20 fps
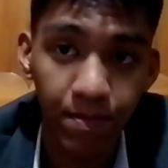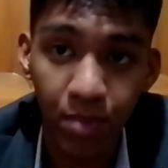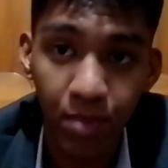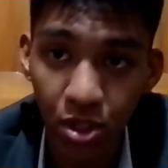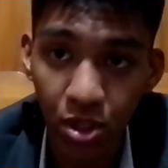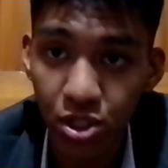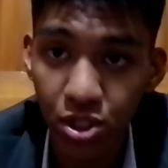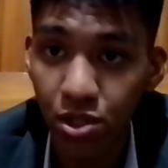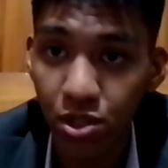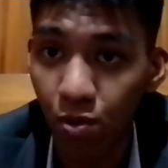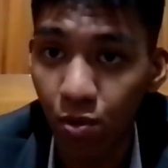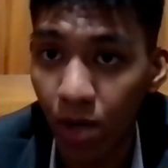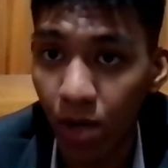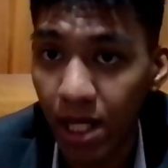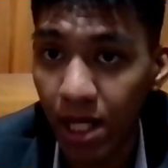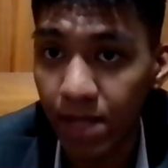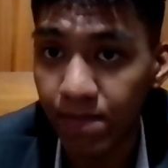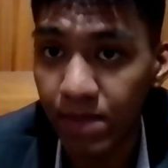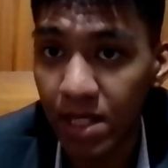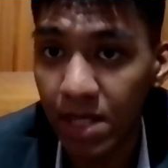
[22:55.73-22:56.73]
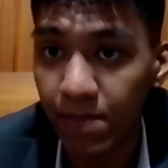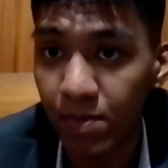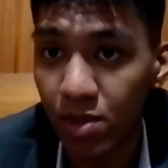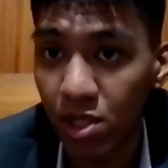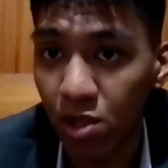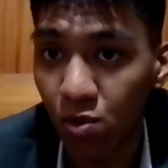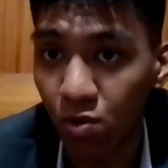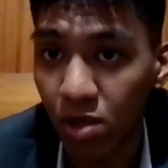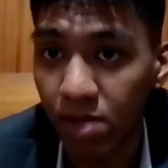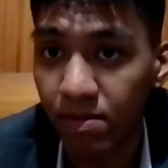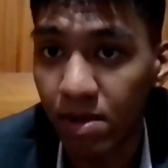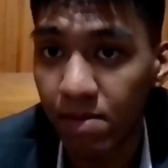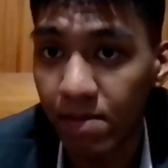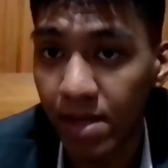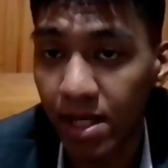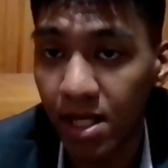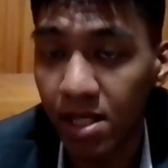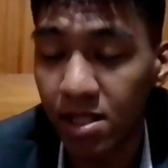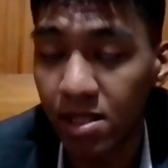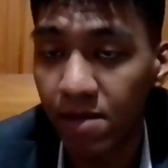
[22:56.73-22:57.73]
pushed the white people away by
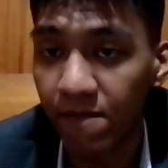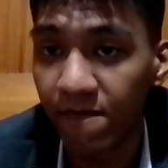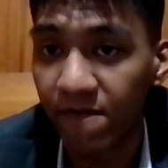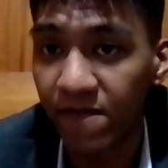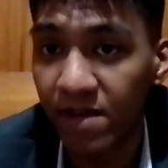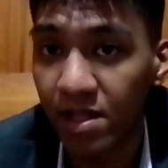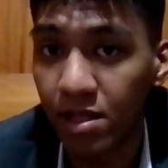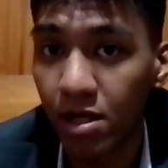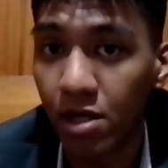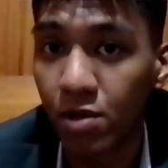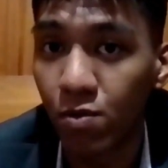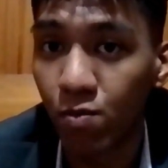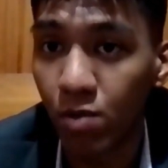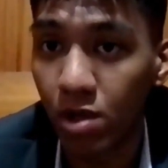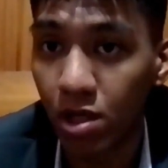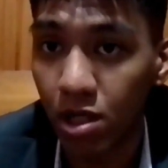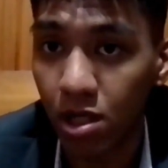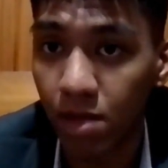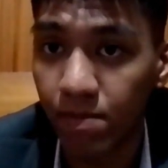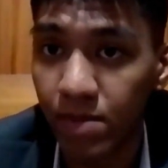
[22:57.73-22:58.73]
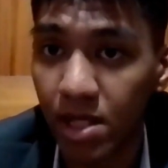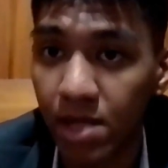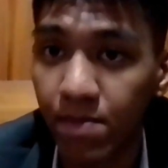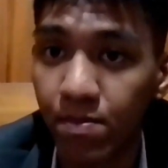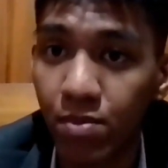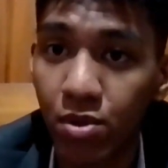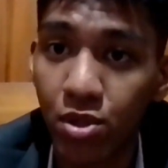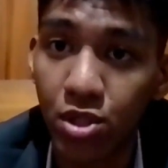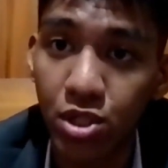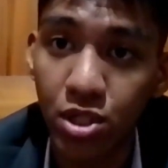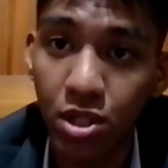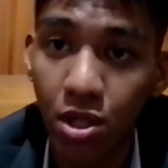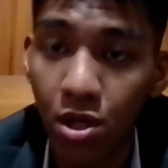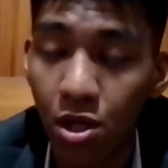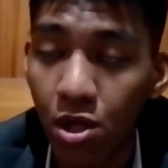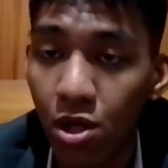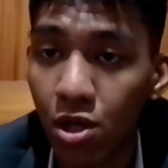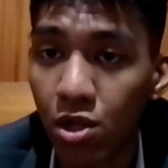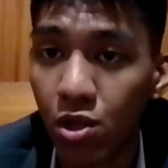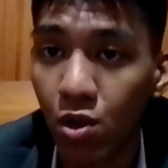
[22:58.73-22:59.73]
making them feel unwelcome. They pushed
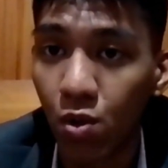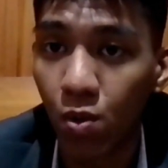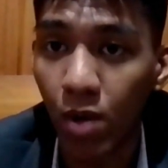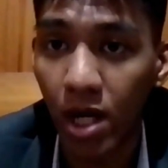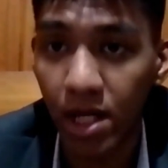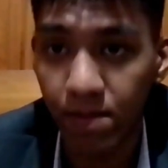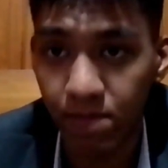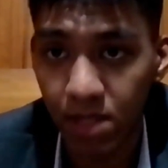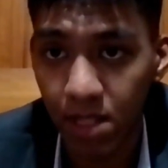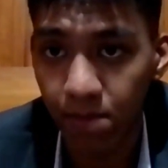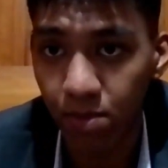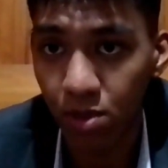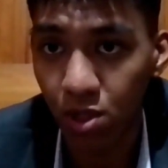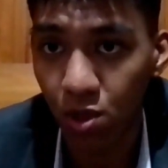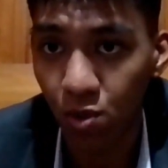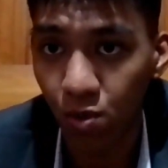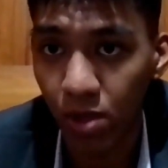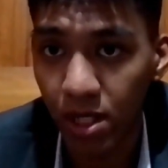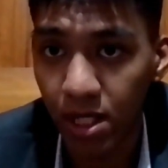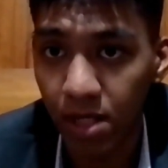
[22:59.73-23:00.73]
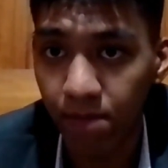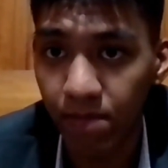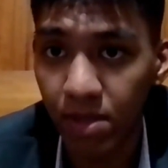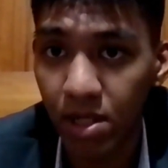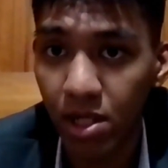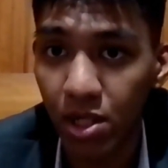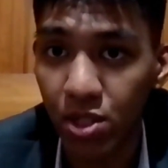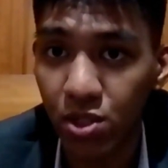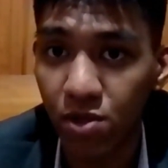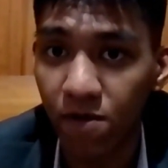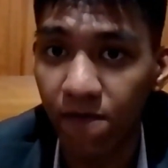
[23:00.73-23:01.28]
the white people away because